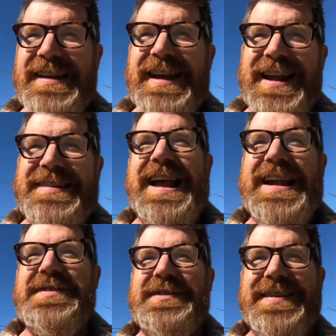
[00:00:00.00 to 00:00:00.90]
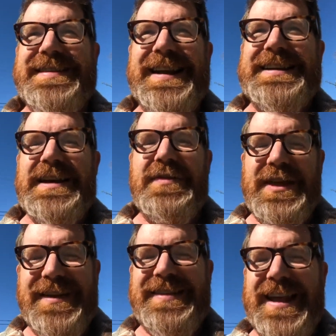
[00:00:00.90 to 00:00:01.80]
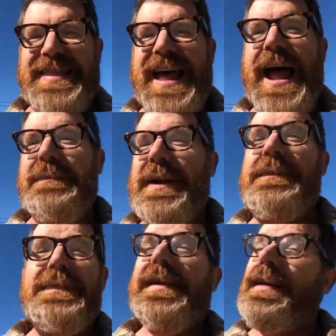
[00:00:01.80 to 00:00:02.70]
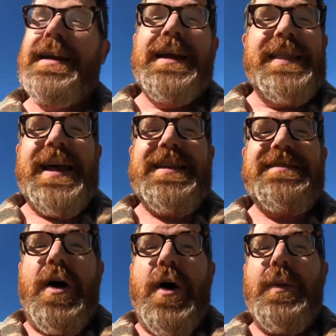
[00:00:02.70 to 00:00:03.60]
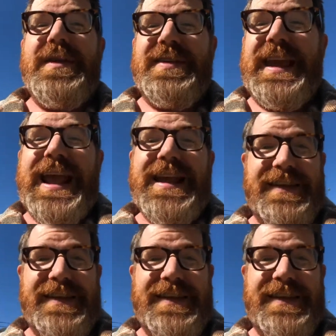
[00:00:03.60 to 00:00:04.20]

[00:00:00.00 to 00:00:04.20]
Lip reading: It's kind of distinctive, things like that. But that isn't always the case.